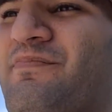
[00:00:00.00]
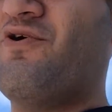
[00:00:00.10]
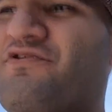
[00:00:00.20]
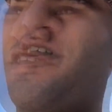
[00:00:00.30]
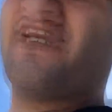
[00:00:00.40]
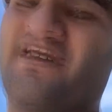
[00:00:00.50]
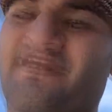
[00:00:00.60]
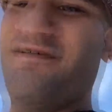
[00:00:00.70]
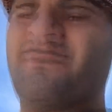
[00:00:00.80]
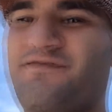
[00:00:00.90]
we both
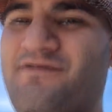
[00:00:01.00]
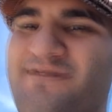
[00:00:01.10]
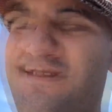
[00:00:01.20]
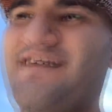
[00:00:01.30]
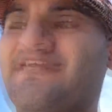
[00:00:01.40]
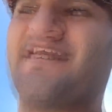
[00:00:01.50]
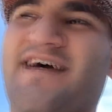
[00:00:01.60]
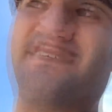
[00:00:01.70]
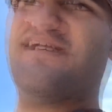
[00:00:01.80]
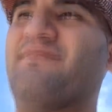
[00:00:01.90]
got the exact